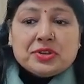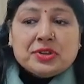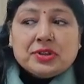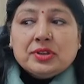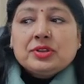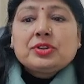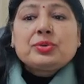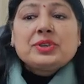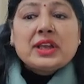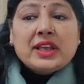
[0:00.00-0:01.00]
through the
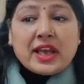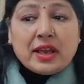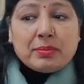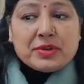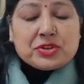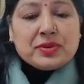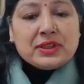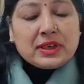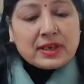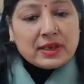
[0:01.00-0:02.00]
gap between the
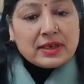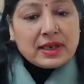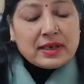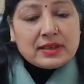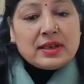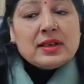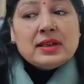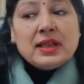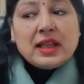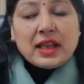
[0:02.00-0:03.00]
tongue and the
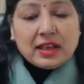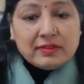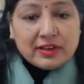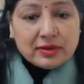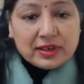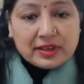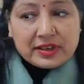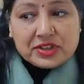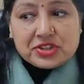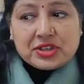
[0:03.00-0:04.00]
alveolar ridge,
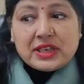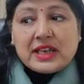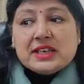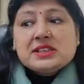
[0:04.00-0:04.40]
as is the